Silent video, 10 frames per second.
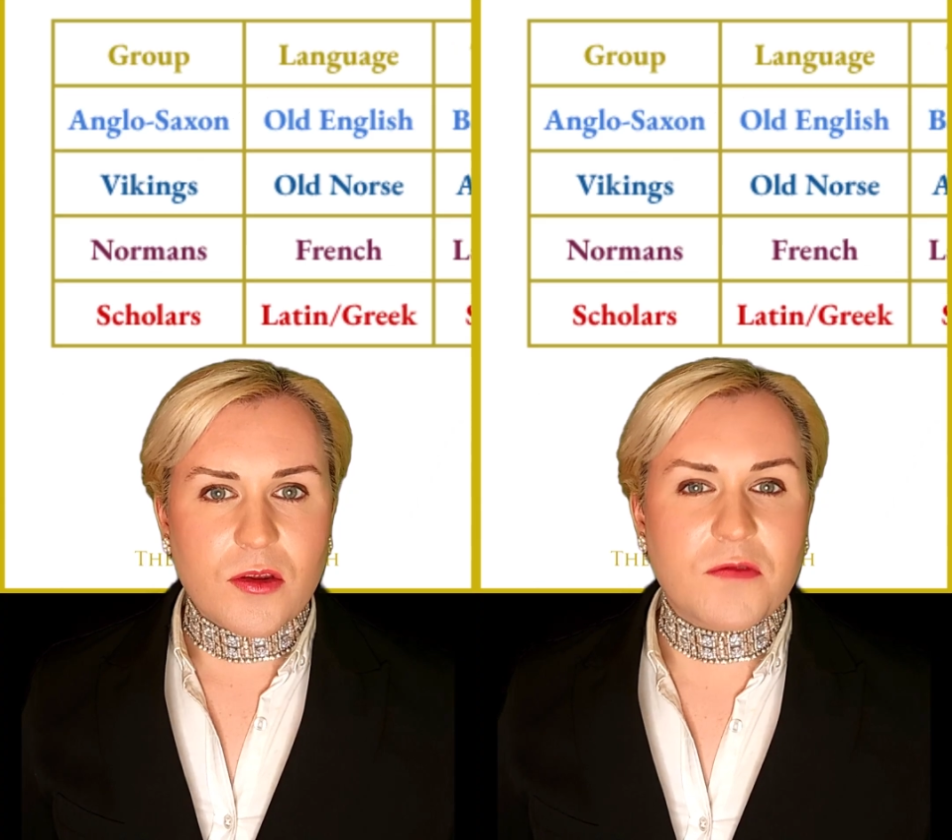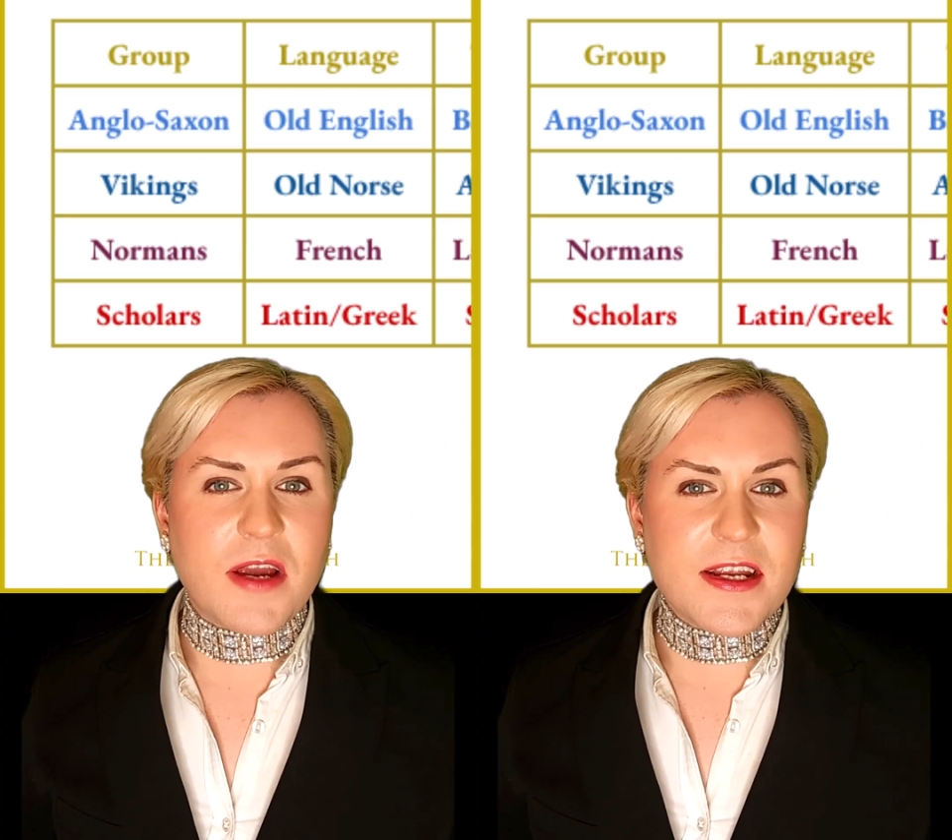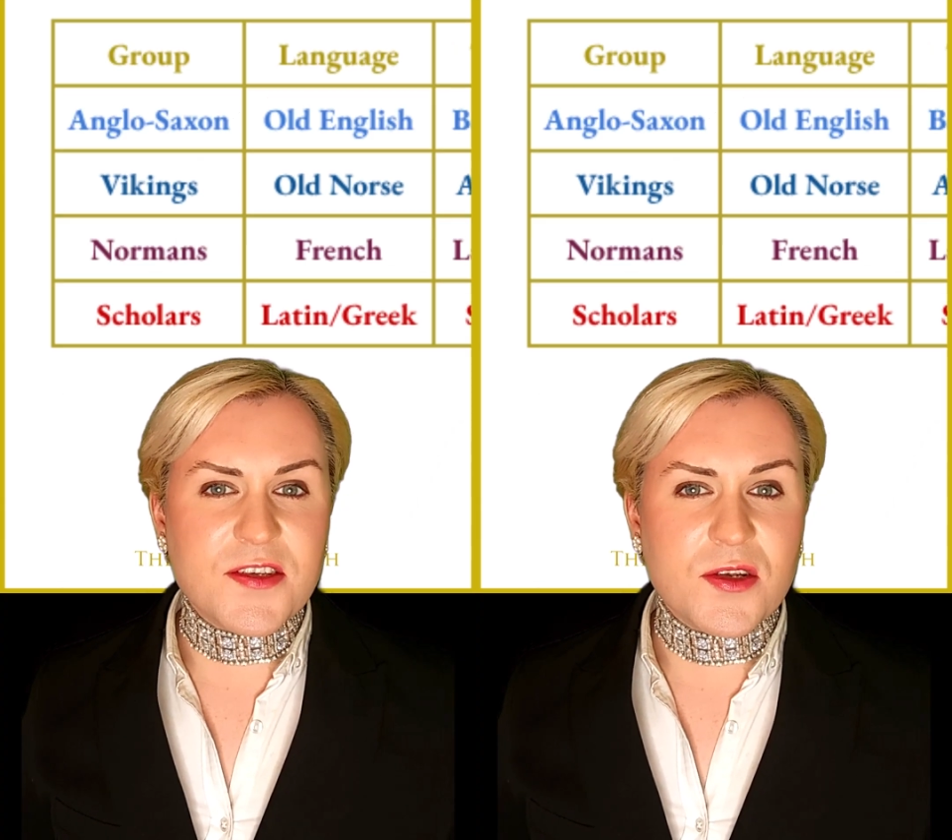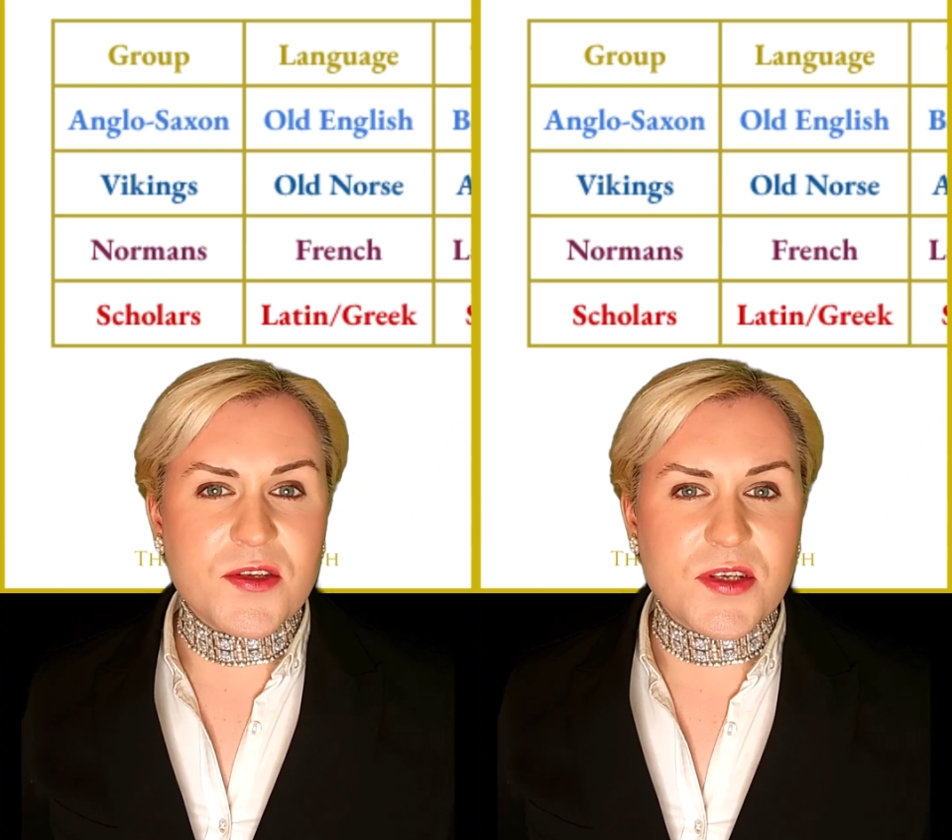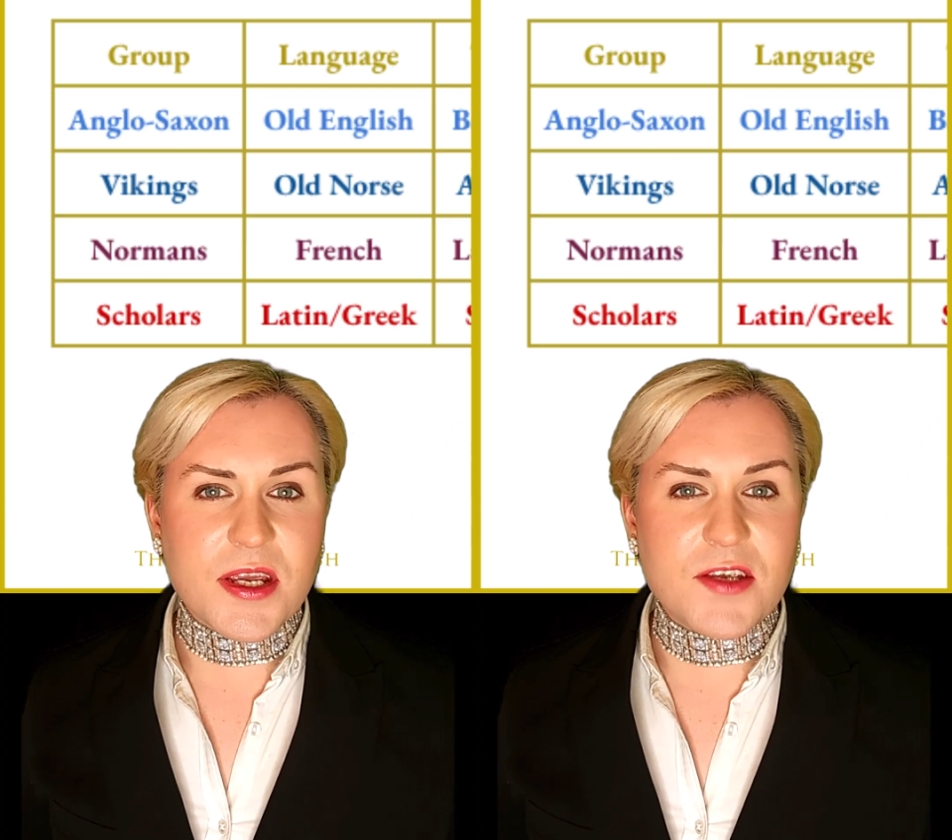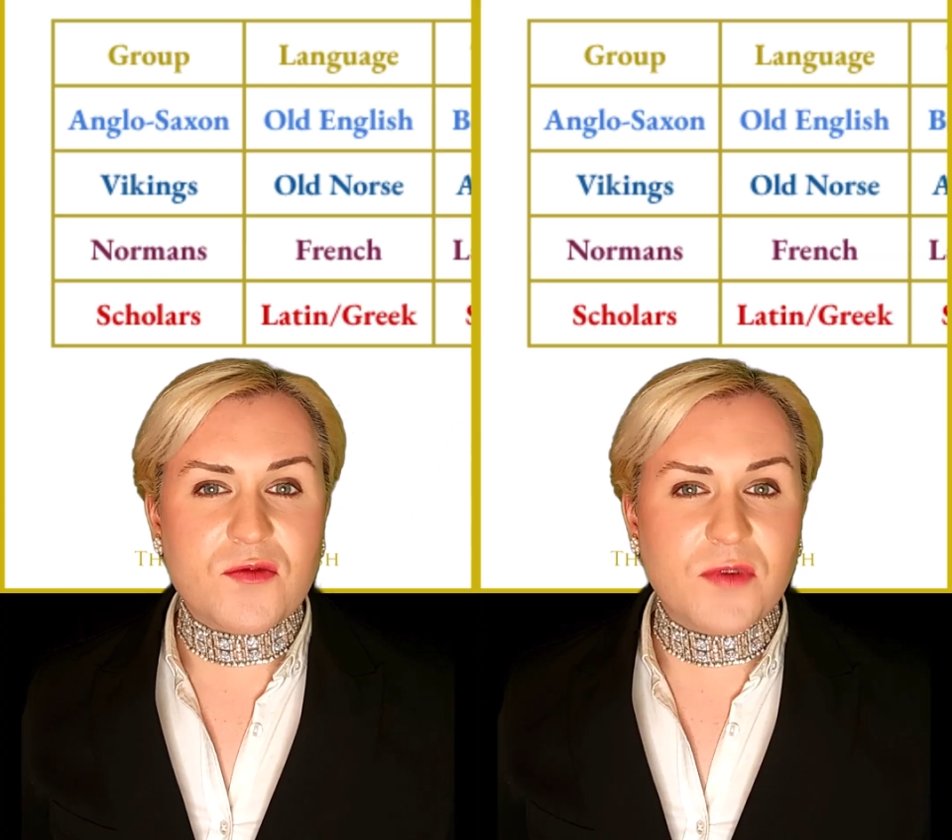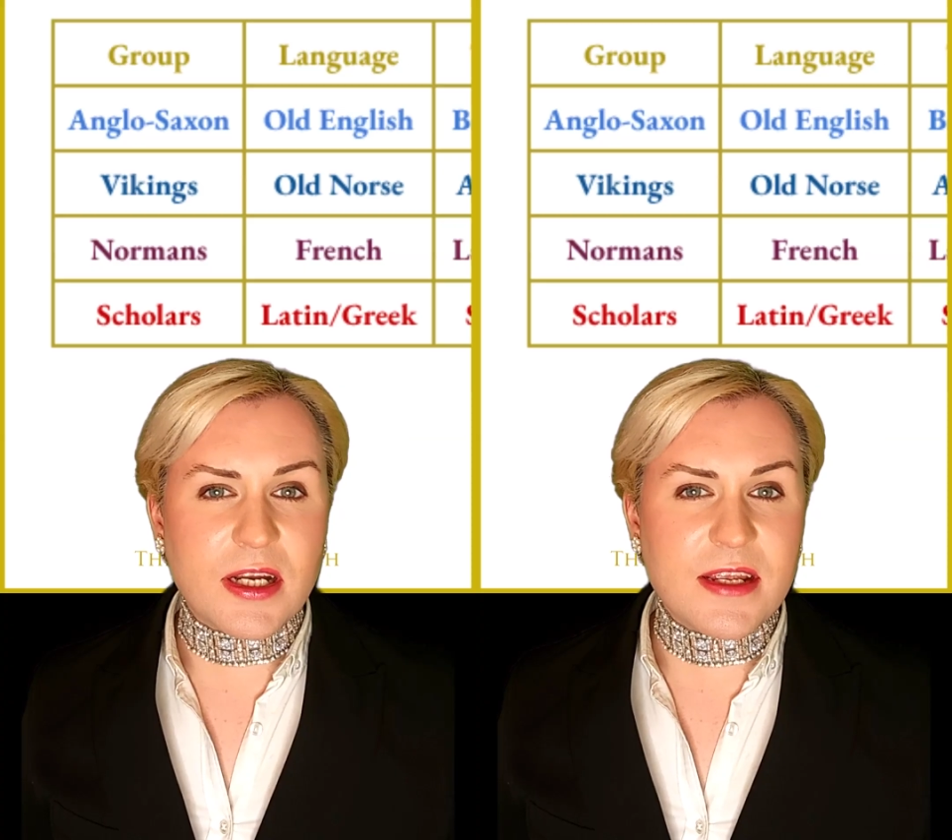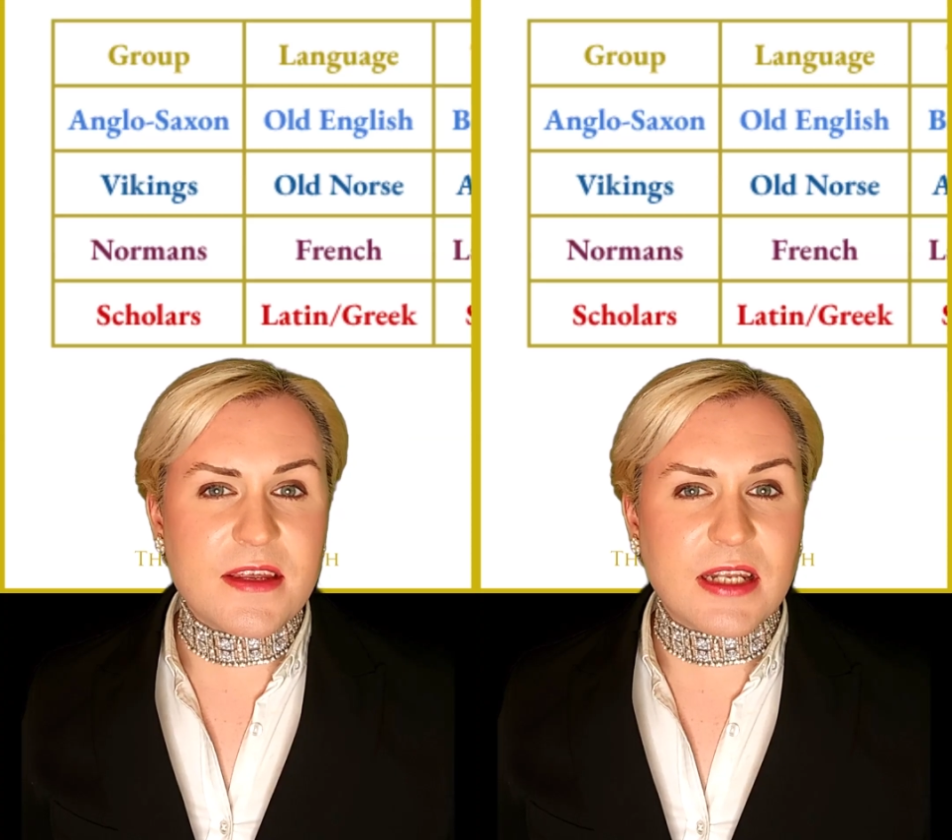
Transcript: The Renaissance is really